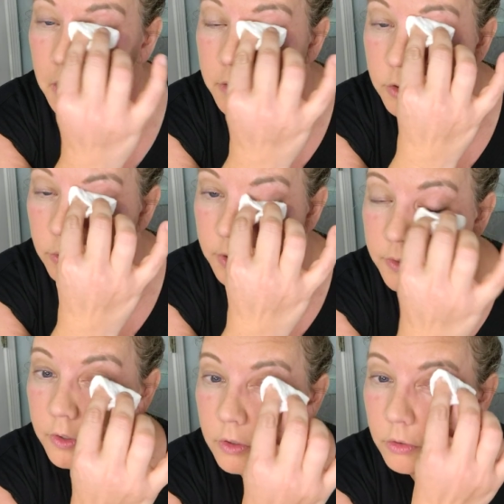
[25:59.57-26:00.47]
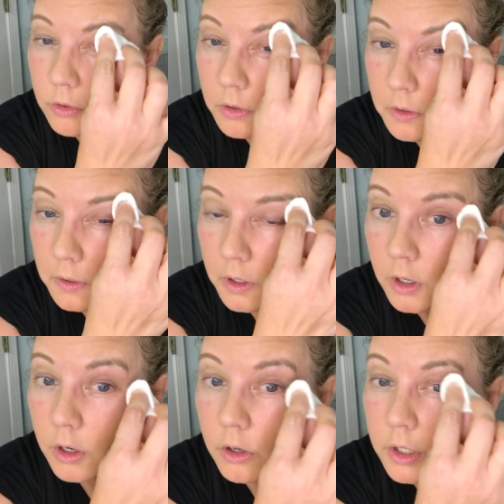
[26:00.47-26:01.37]
You know what to do?
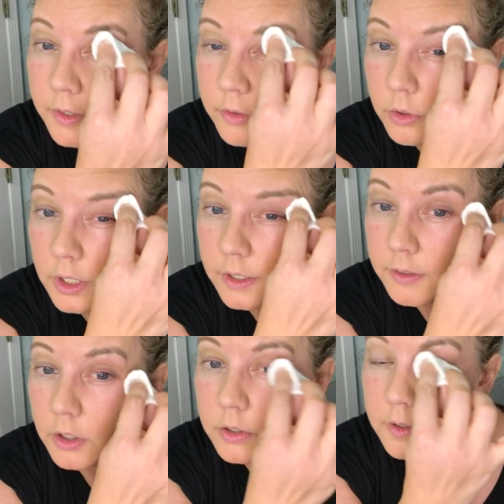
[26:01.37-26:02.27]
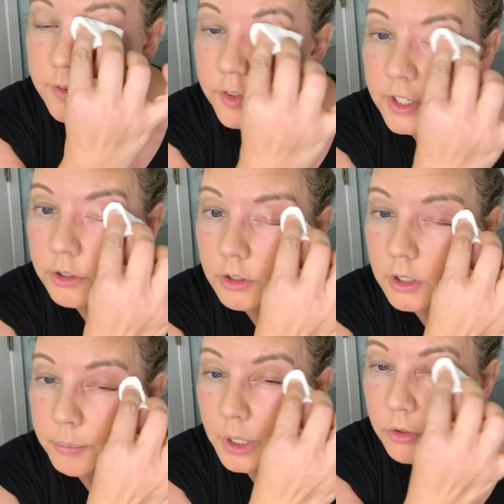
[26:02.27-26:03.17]
Okay, so can I tell you a secret
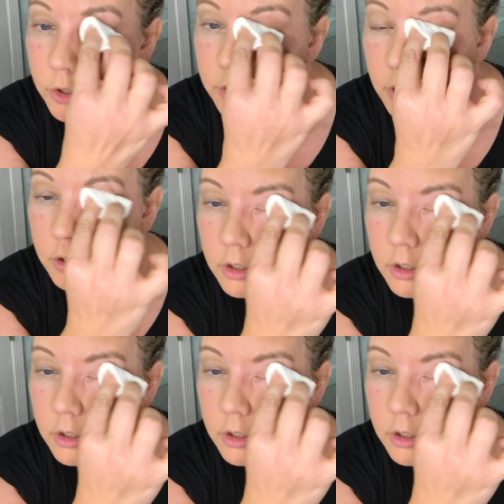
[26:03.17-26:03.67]
about your dark